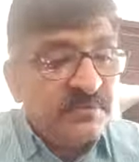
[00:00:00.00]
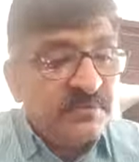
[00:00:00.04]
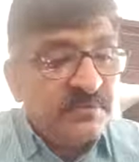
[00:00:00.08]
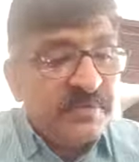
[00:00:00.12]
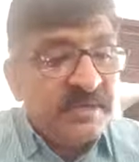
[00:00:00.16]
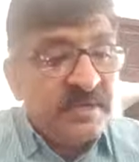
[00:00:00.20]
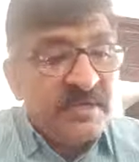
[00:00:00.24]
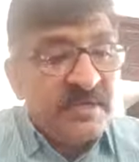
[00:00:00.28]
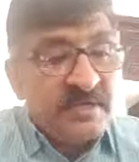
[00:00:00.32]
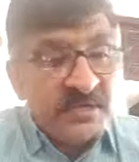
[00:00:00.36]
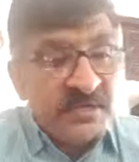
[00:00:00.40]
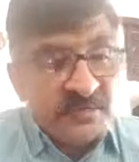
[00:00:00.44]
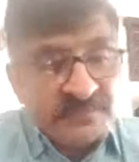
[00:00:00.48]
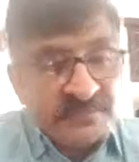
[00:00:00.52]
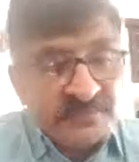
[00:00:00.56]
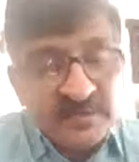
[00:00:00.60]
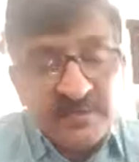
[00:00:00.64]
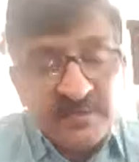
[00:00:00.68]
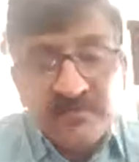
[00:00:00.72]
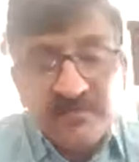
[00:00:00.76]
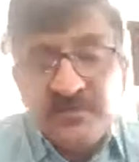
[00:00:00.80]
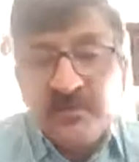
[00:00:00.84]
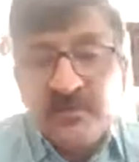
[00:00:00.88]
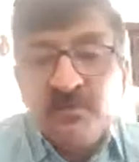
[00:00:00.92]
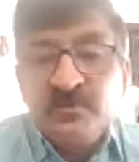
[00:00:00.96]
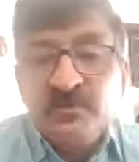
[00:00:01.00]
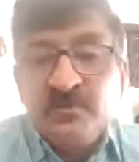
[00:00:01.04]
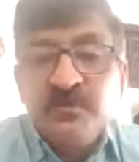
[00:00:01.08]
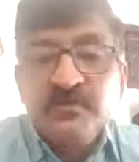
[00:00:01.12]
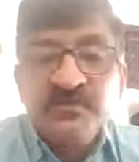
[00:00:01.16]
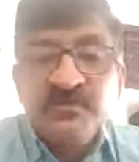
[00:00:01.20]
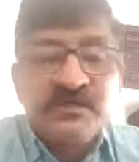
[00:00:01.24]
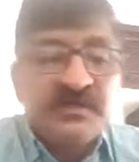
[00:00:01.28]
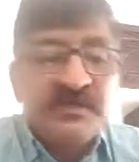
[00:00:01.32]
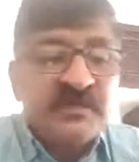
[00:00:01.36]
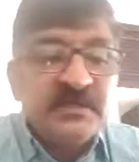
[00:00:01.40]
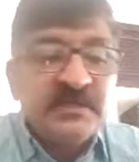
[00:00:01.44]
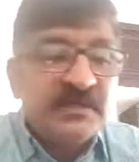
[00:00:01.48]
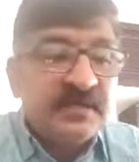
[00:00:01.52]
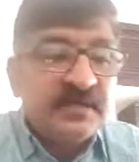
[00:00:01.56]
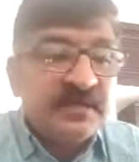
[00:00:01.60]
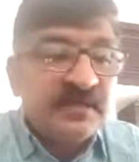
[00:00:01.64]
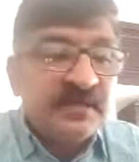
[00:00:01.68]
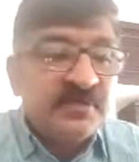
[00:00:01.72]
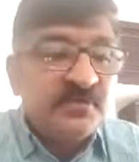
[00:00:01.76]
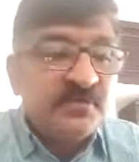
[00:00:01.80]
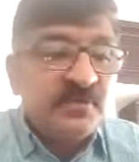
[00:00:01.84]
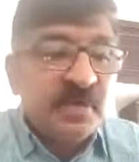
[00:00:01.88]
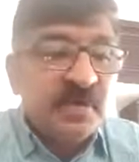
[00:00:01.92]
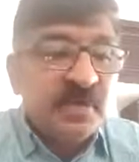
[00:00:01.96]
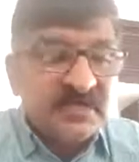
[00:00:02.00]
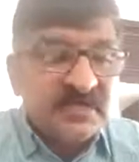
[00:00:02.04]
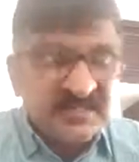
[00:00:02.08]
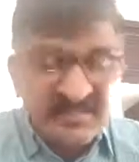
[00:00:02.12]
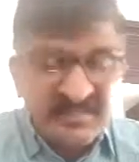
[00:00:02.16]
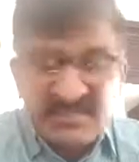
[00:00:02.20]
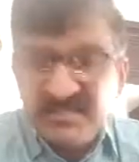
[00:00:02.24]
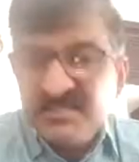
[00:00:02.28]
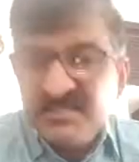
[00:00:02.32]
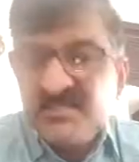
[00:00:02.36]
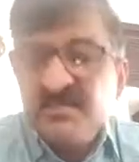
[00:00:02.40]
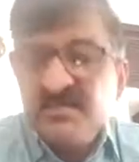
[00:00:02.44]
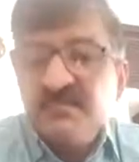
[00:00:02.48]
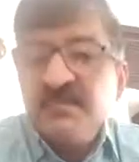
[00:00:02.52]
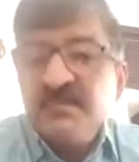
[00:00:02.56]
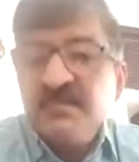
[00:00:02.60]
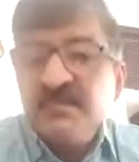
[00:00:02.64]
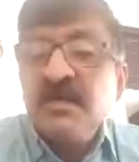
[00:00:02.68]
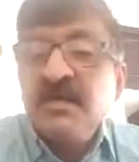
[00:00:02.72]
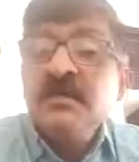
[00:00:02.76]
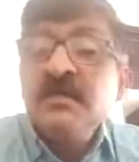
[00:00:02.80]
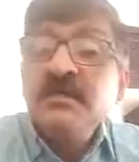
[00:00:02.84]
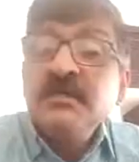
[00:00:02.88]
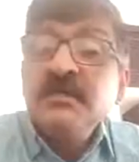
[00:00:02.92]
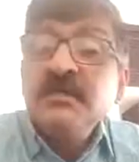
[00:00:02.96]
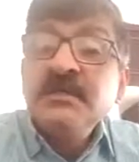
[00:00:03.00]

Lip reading: may interfere with occlusion, leading to ulceration of the